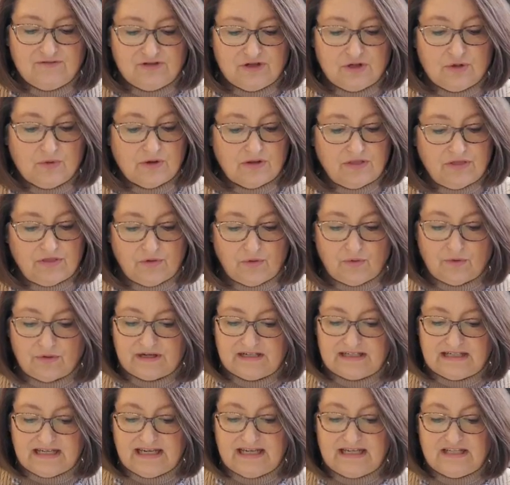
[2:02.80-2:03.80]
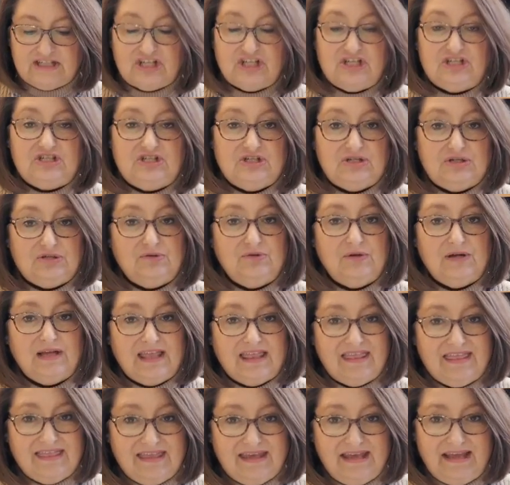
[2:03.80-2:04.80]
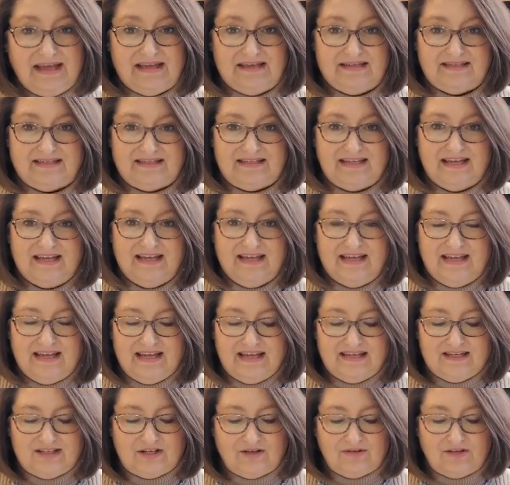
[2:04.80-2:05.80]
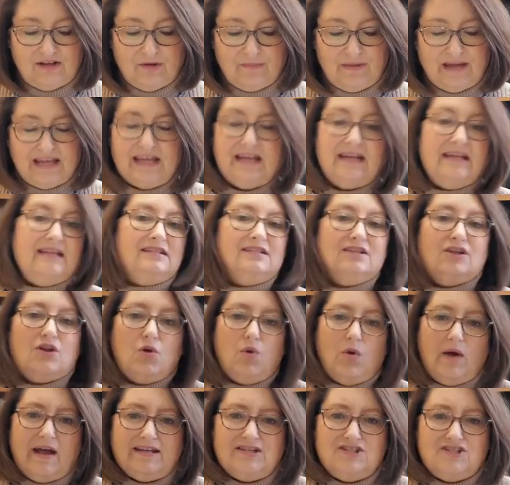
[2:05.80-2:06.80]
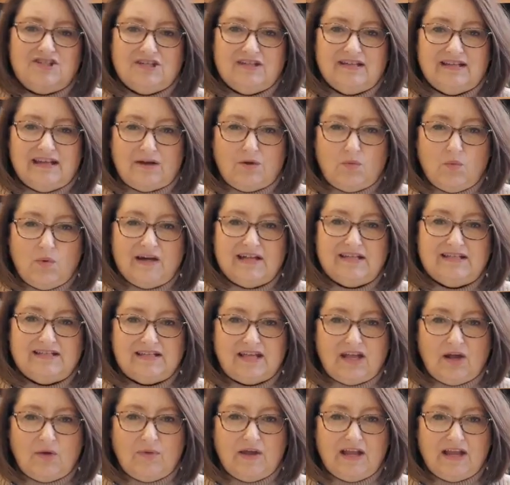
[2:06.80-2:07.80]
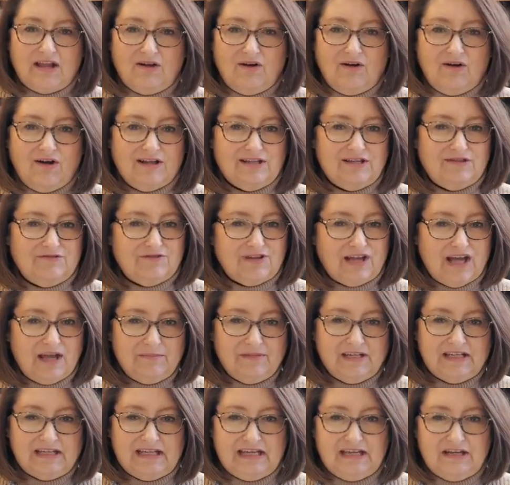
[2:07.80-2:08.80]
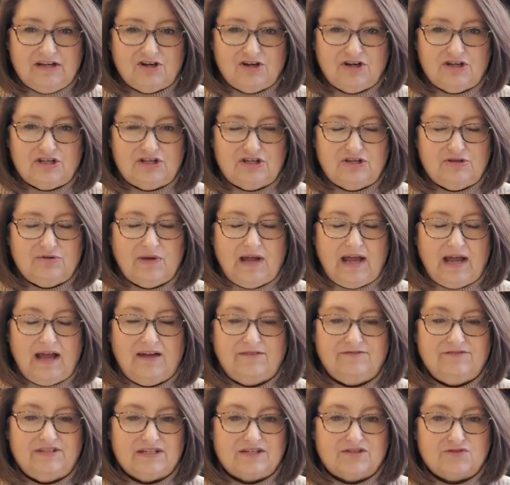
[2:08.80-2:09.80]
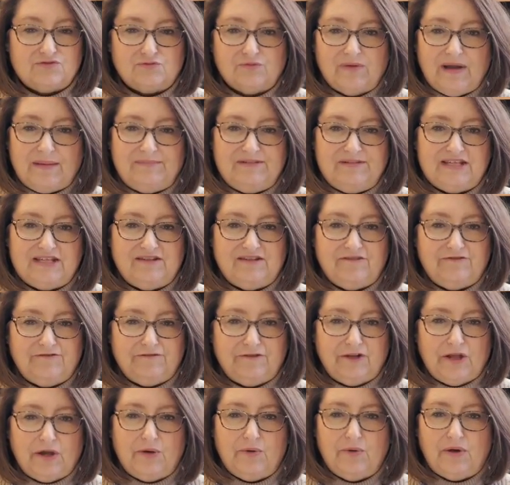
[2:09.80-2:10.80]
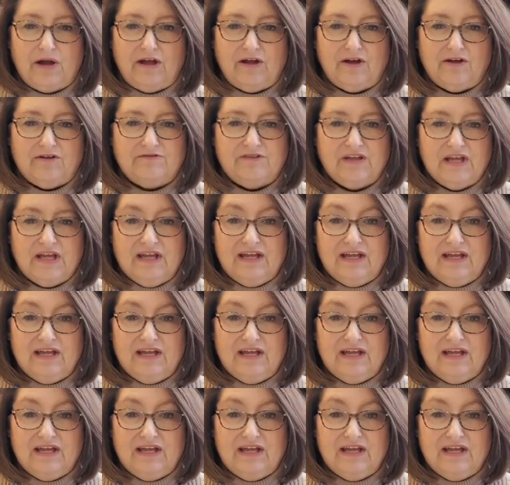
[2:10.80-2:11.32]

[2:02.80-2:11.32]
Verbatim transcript: you authority to do this? So they're beginning to question, like, what is going on? You've come in here, you have disrupted the flow of